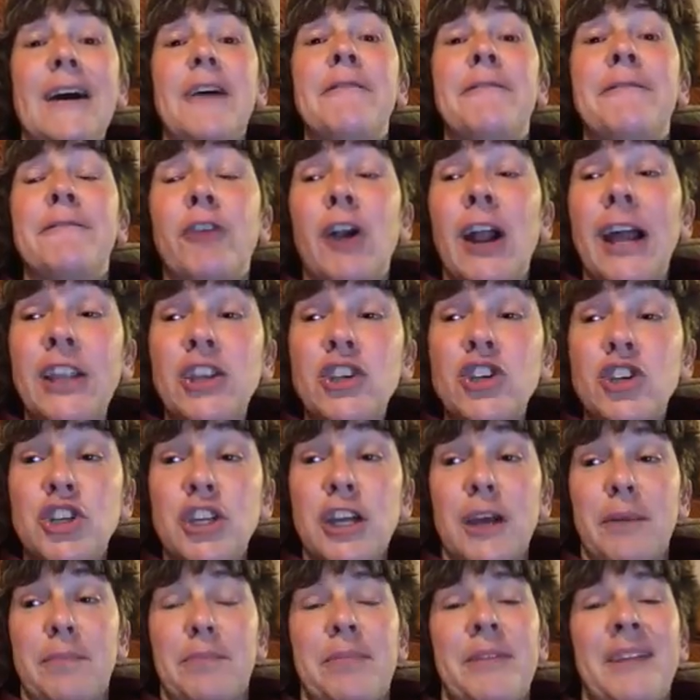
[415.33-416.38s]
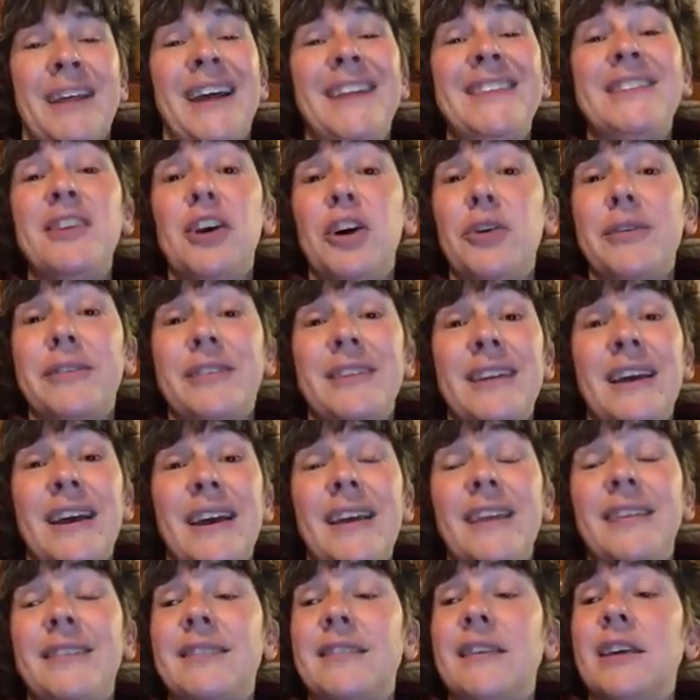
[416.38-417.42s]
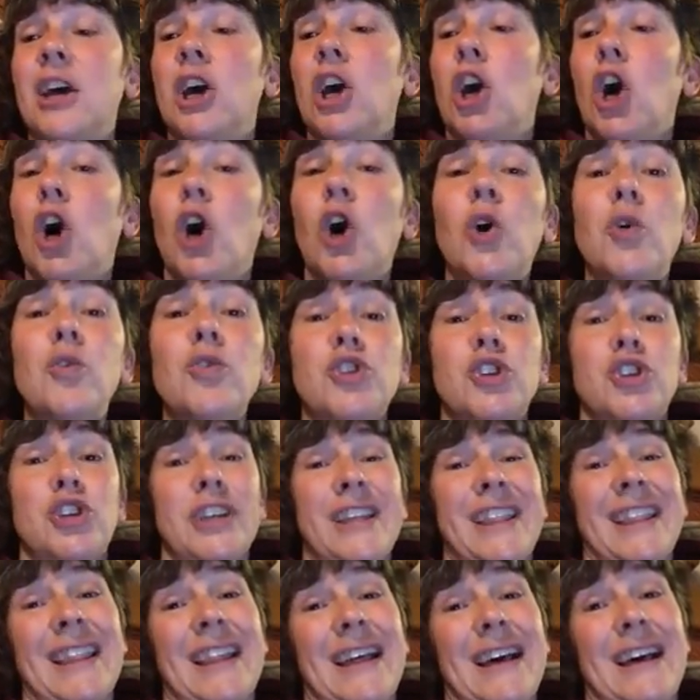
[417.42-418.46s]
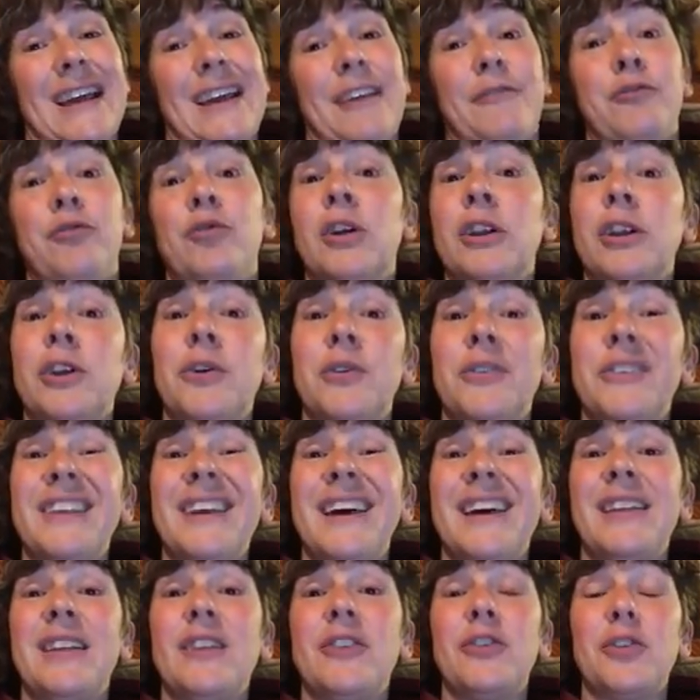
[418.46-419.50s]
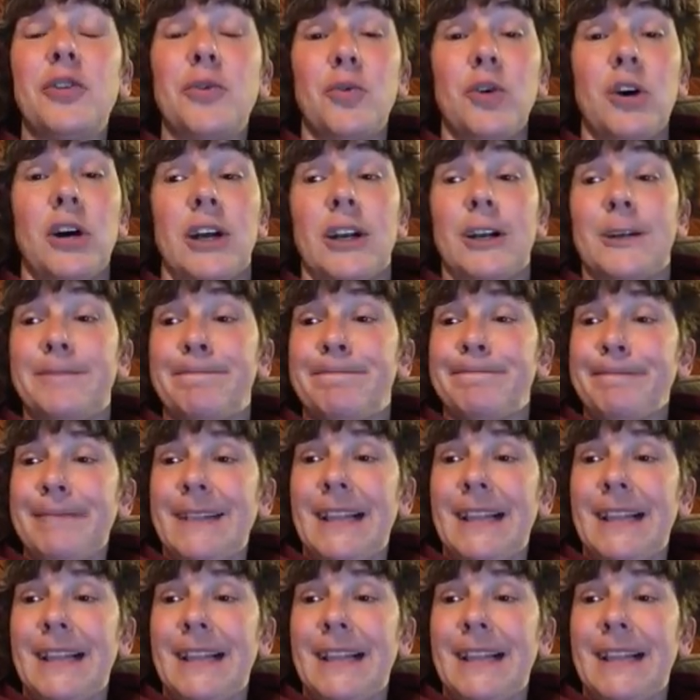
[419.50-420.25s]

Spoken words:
Friendship, that's always nice. Ocean life, what goes on under the water?